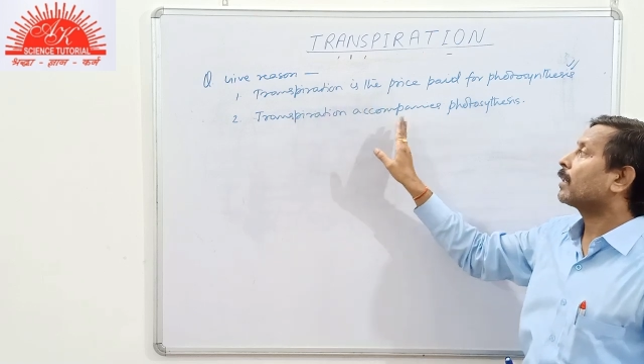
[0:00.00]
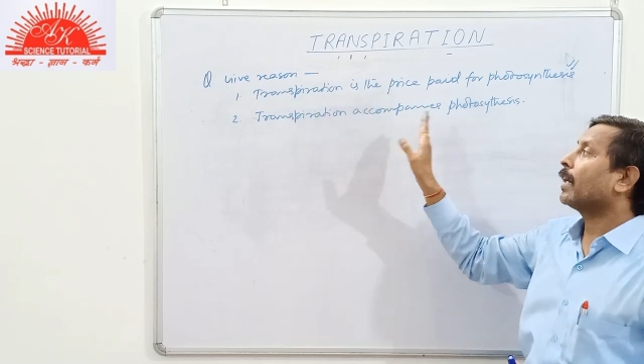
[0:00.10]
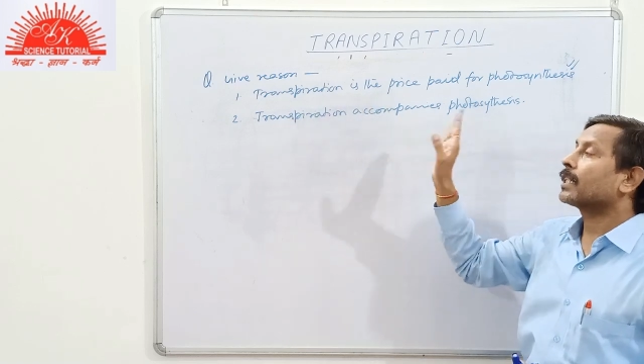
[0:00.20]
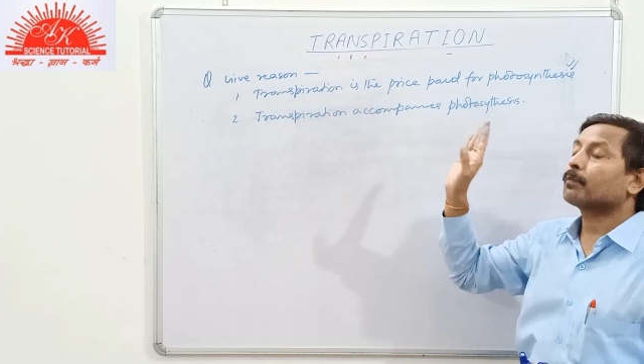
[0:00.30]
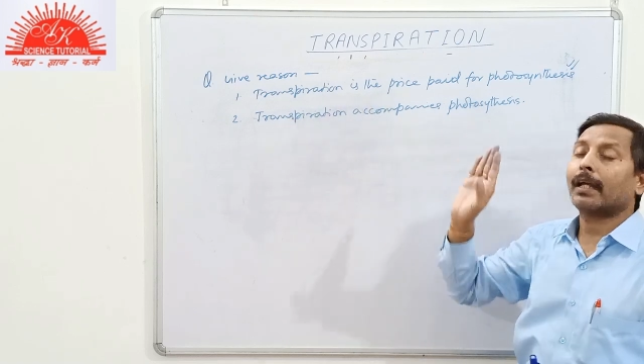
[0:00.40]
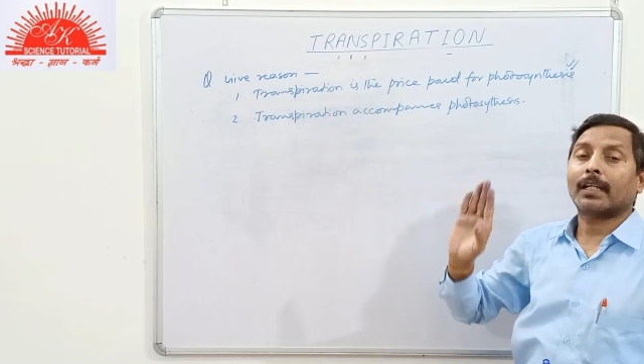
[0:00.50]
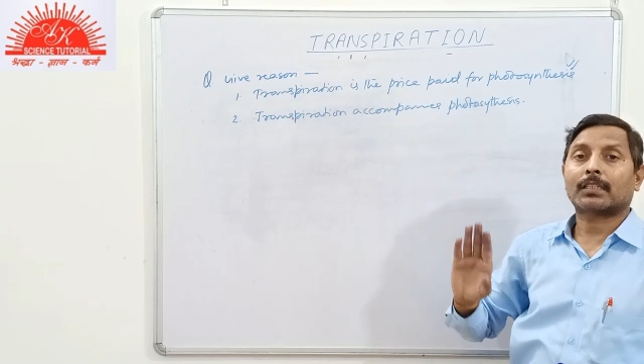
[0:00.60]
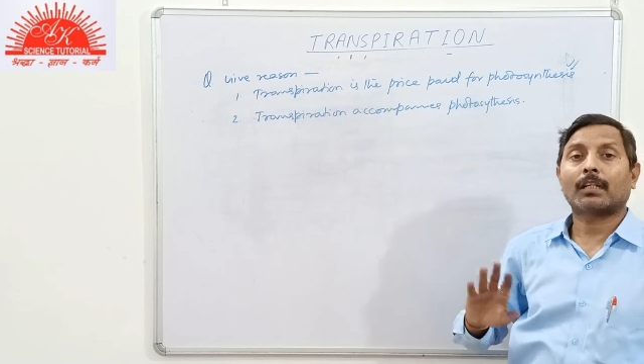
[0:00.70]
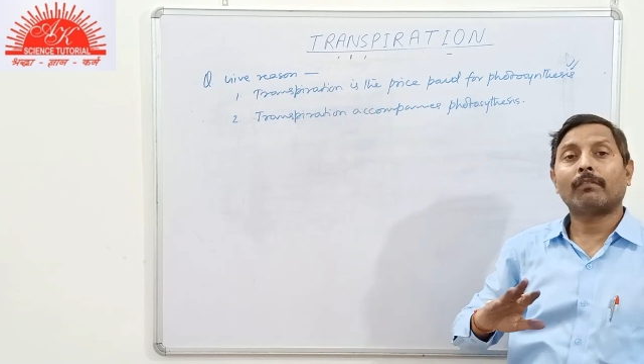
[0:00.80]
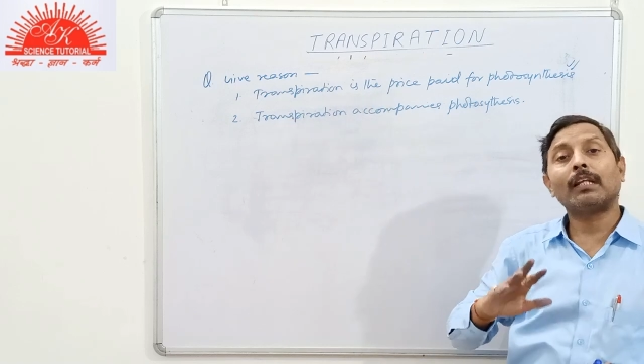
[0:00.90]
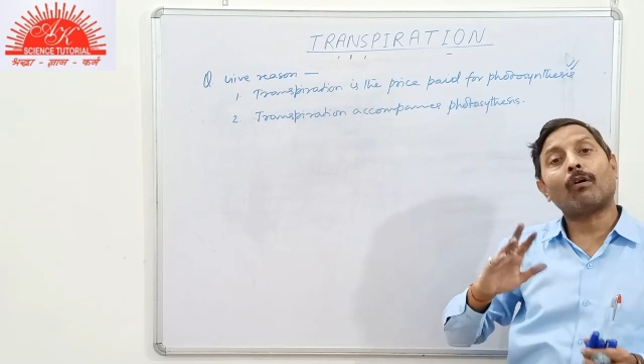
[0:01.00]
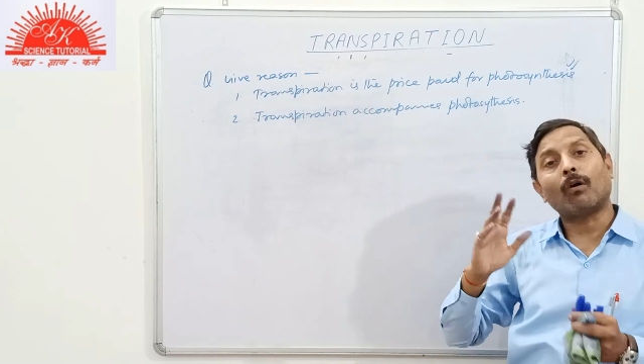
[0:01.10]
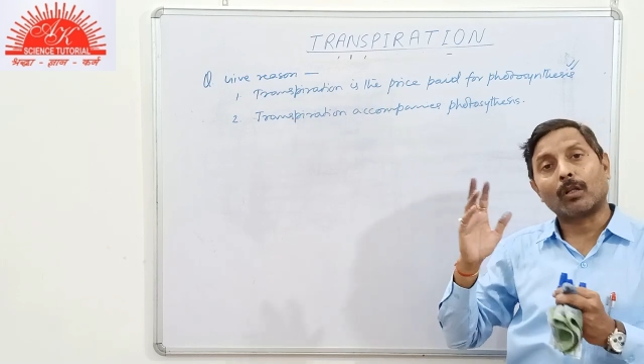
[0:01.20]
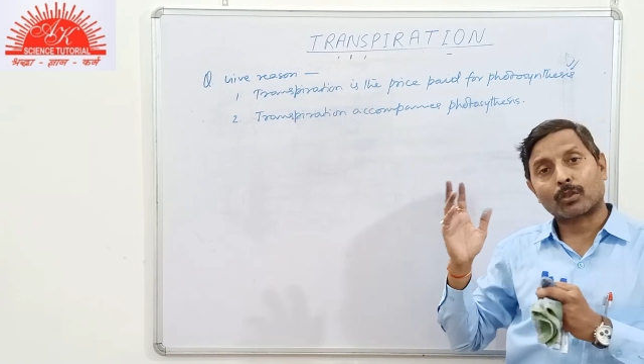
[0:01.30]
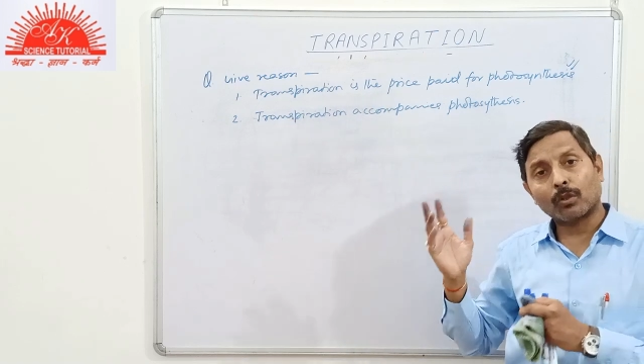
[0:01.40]
transpiration will
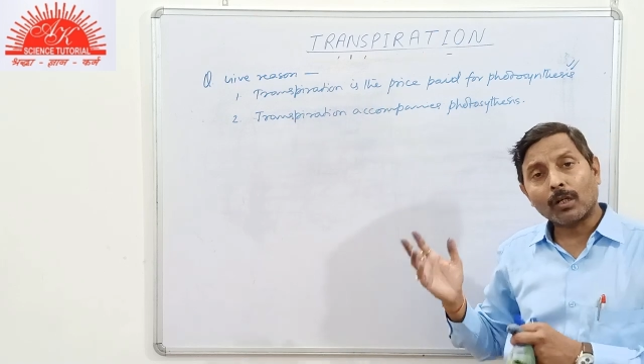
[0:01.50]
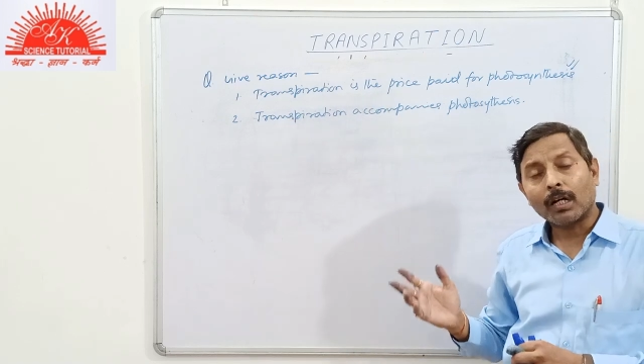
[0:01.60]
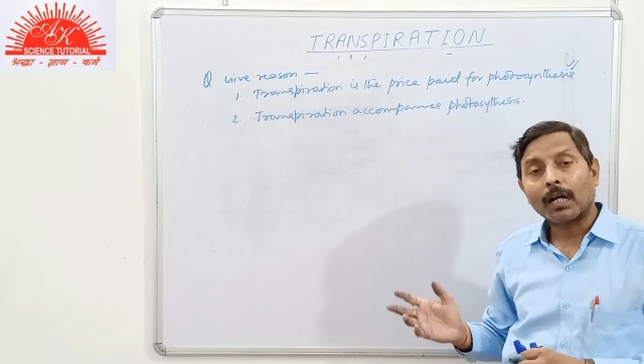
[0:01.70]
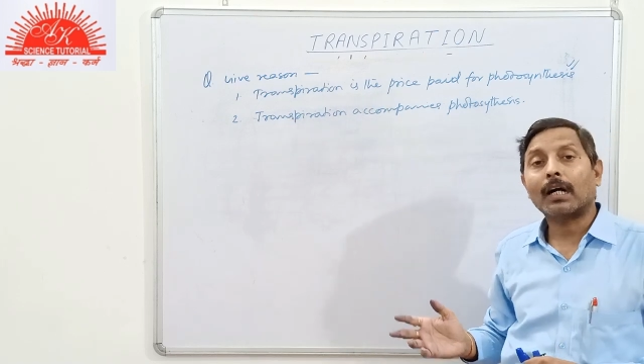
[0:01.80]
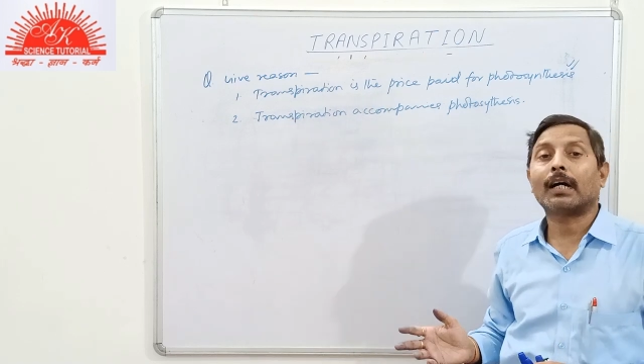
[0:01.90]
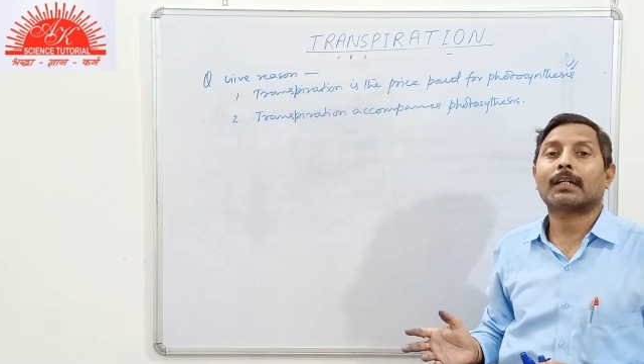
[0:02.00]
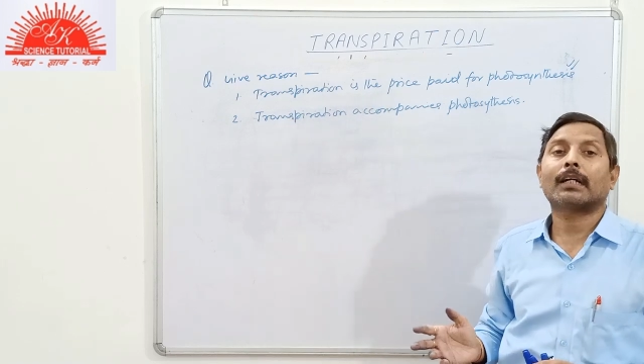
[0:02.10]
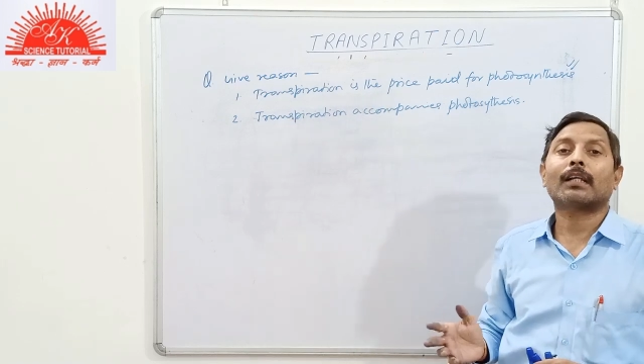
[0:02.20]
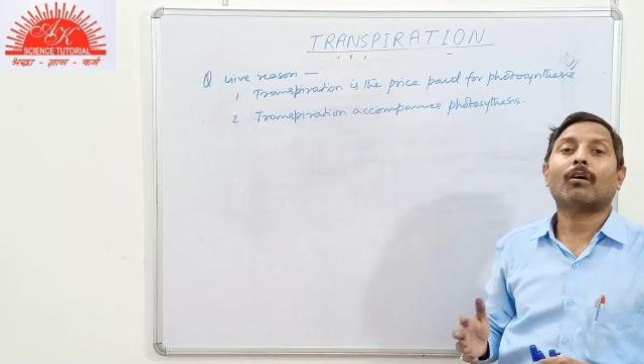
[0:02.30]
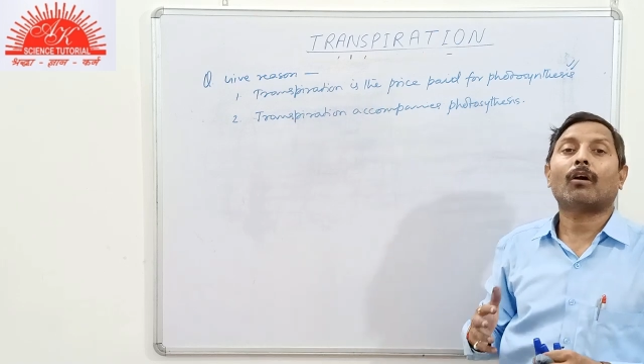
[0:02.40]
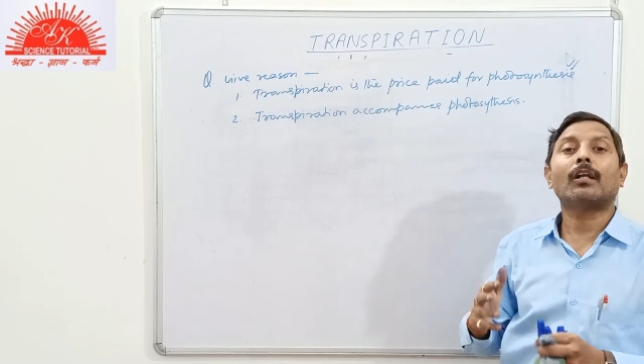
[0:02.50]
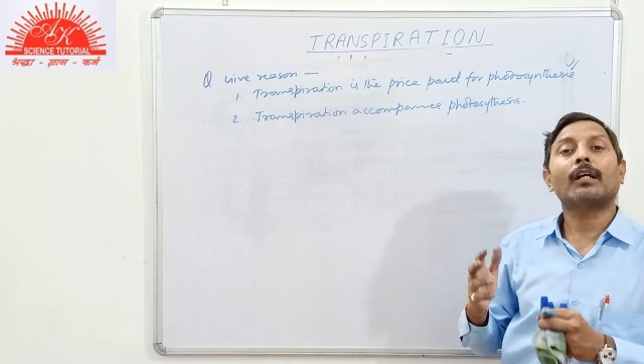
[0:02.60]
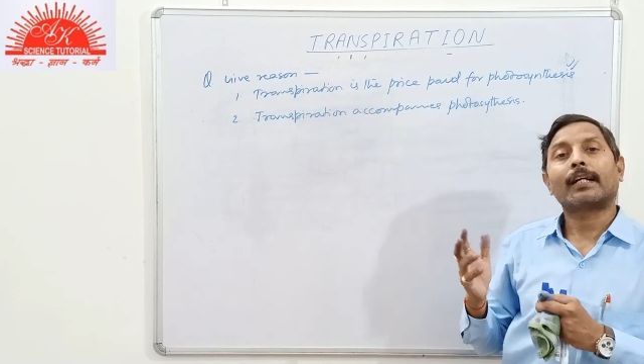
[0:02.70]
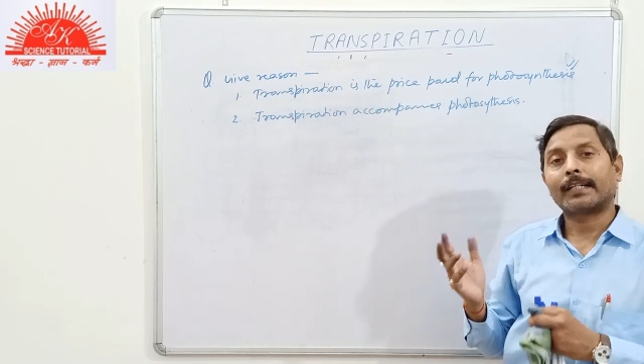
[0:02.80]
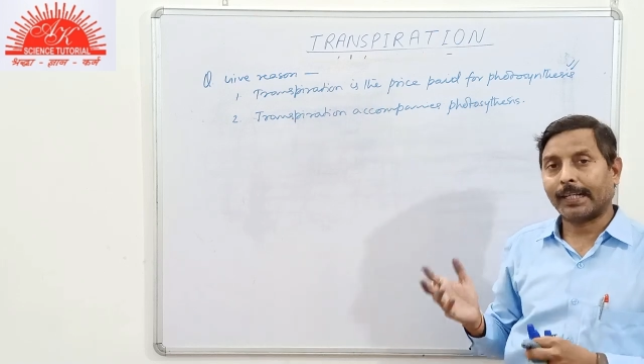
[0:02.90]
also occur or
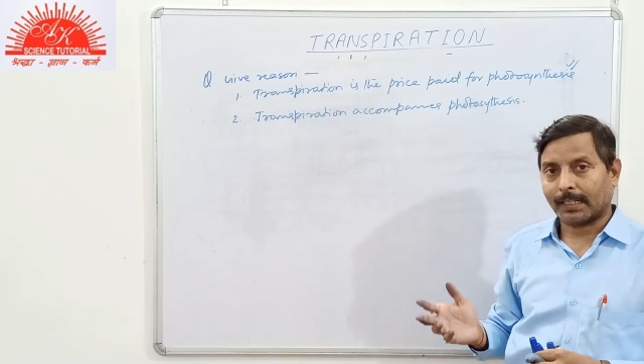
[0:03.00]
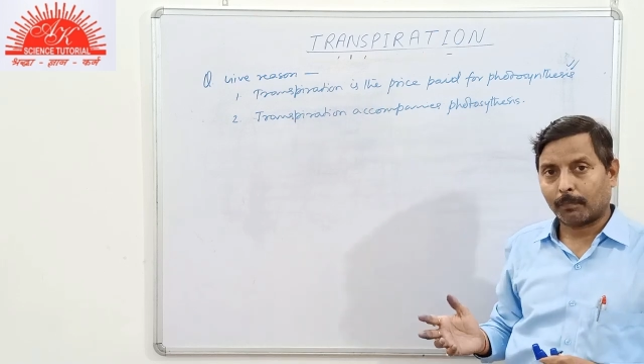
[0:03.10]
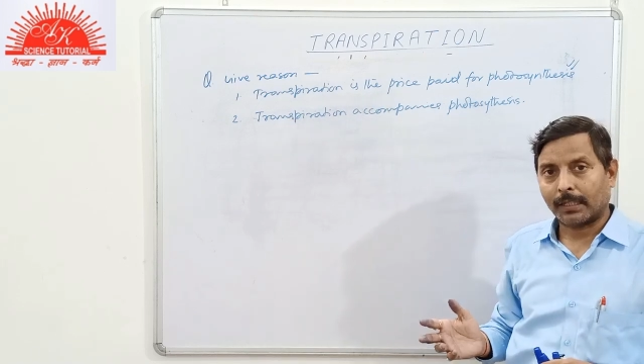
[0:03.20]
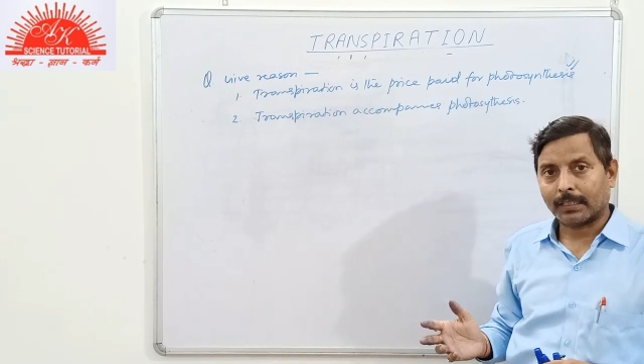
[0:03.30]
take